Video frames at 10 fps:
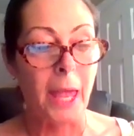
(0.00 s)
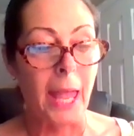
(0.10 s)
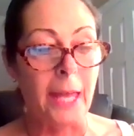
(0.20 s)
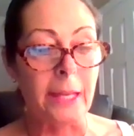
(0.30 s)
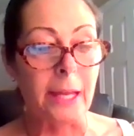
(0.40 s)

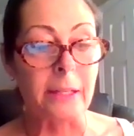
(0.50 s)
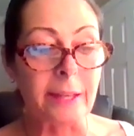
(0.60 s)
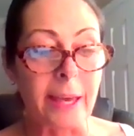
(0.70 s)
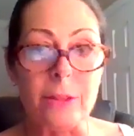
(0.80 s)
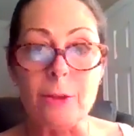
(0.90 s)
and
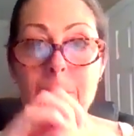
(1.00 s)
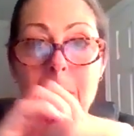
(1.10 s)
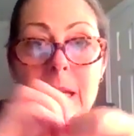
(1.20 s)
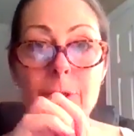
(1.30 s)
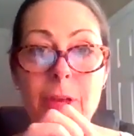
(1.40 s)
take the
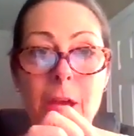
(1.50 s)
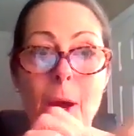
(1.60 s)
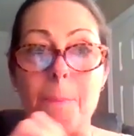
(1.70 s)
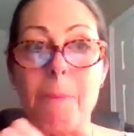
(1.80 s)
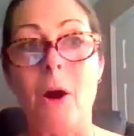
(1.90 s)
money thing
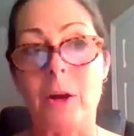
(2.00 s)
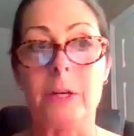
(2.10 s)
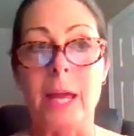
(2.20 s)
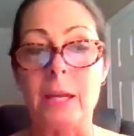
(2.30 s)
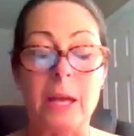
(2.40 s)
apart,
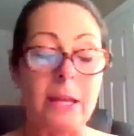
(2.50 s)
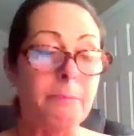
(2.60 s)
and